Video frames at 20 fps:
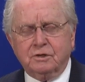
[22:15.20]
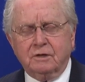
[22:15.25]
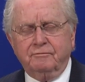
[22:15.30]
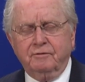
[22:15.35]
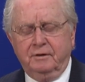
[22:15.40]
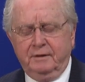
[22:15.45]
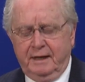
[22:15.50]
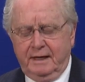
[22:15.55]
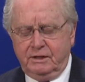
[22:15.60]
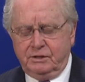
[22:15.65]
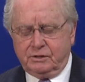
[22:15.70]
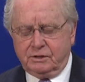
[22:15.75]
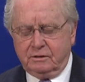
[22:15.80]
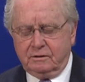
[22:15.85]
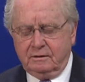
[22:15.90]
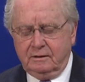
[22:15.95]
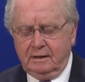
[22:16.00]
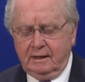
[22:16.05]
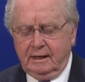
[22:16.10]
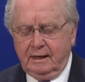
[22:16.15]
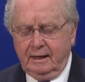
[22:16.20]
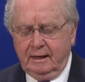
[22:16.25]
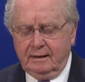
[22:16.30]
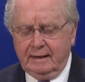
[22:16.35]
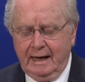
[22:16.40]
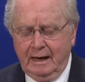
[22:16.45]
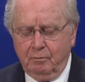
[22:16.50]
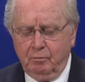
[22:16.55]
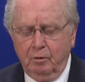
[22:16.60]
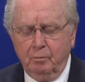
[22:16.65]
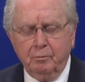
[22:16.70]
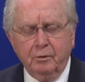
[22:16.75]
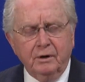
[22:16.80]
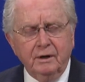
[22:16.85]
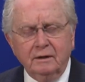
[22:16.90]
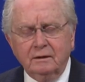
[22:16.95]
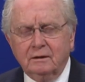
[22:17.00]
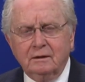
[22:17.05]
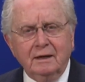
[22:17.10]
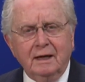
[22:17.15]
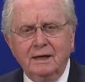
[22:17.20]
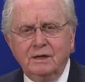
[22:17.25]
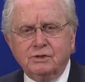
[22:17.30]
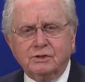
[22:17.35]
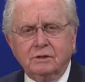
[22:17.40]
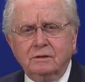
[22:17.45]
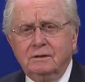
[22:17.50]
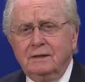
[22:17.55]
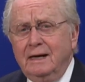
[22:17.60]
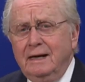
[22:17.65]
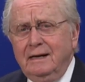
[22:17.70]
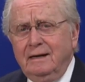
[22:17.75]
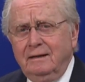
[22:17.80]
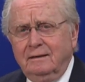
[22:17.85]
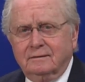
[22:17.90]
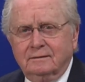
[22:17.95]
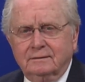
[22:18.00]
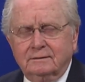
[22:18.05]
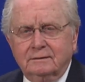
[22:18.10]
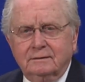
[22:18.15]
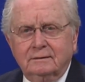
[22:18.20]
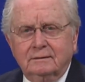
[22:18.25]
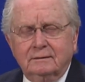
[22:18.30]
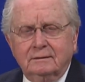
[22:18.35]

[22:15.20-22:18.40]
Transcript: of the nation, and that will bring the nation down.